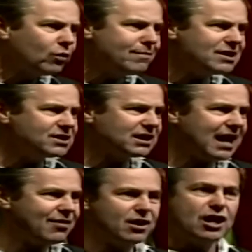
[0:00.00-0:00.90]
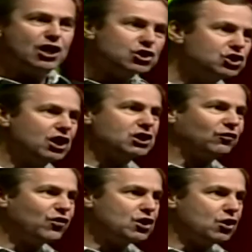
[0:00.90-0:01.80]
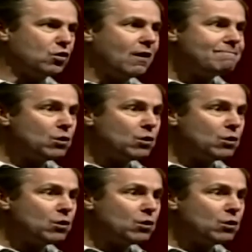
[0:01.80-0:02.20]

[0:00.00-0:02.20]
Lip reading: women together just for you.